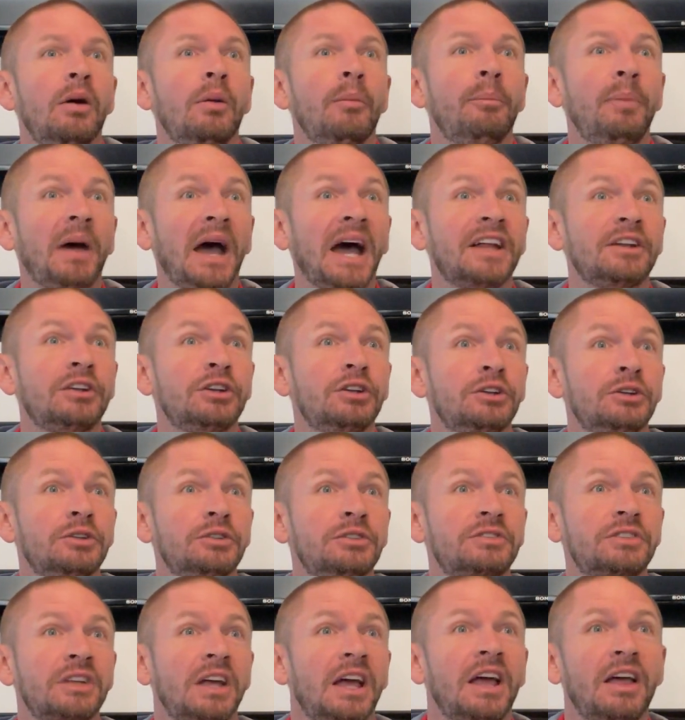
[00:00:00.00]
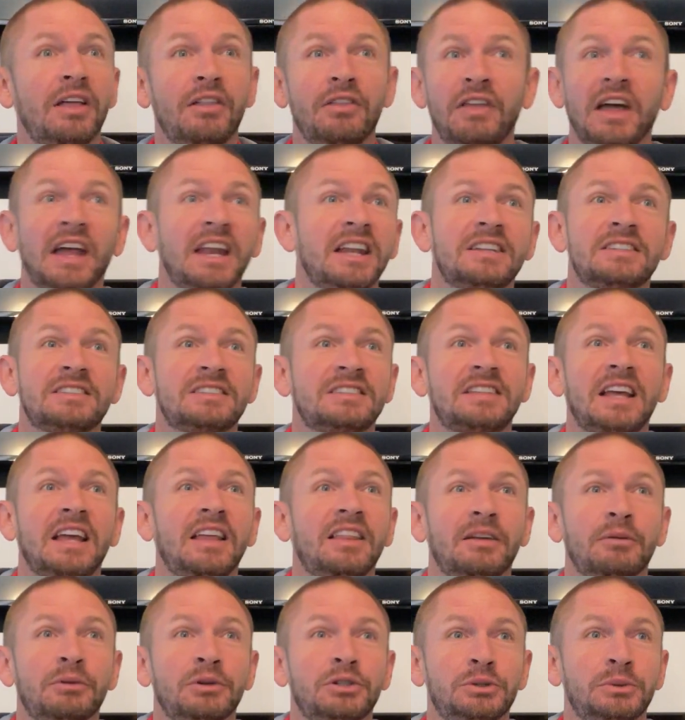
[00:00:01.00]
Bad news. They didn't say
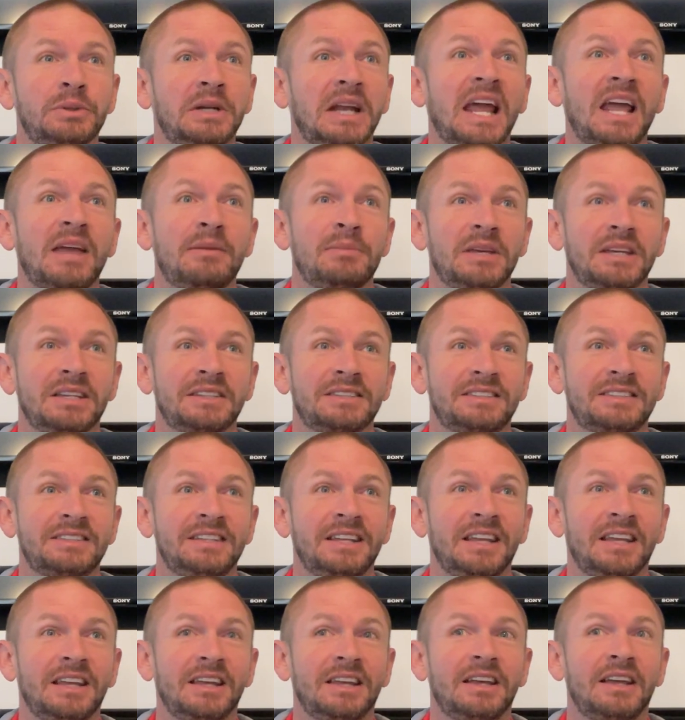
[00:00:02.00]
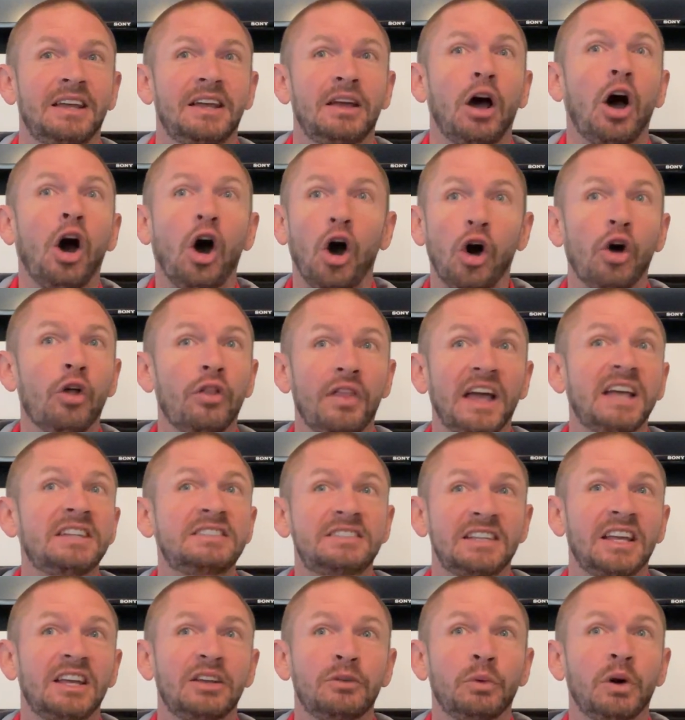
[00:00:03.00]
they were doing A, B, and C. All they
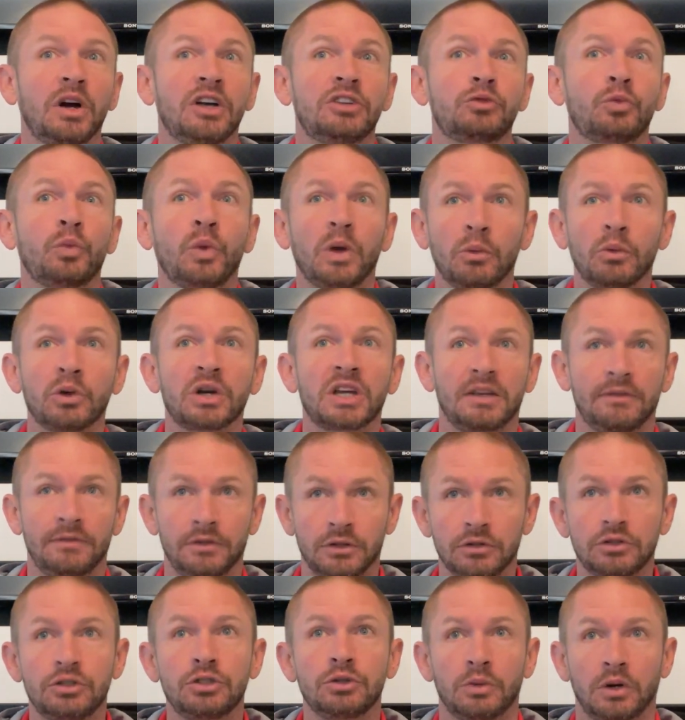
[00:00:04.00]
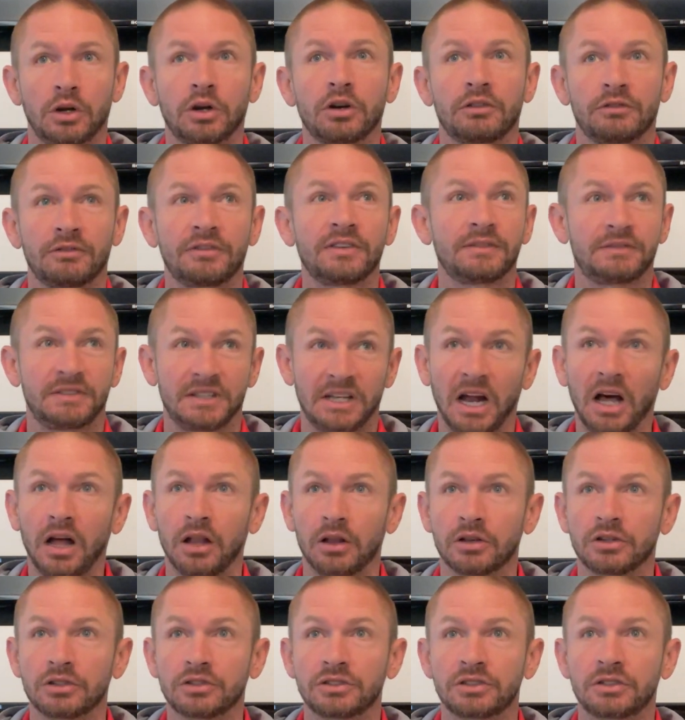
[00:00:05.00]
said was, we will give you
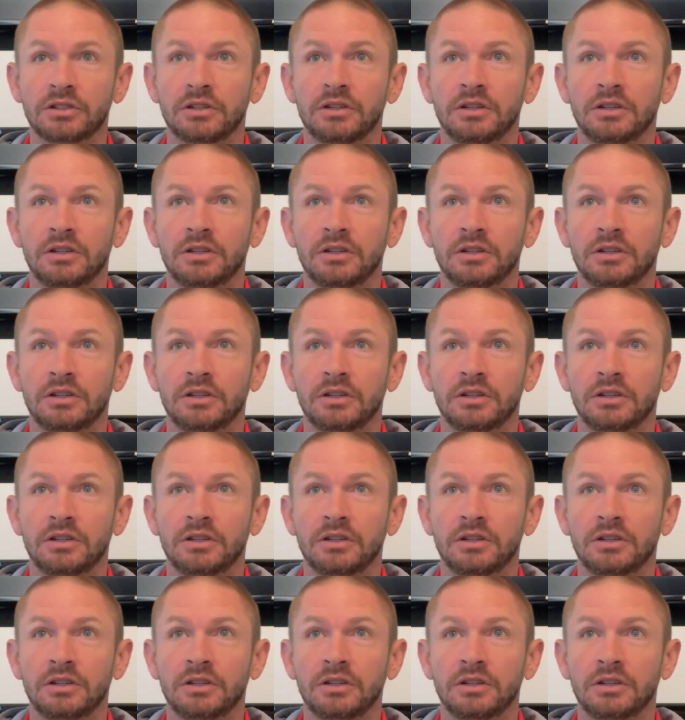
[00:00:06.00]
$250.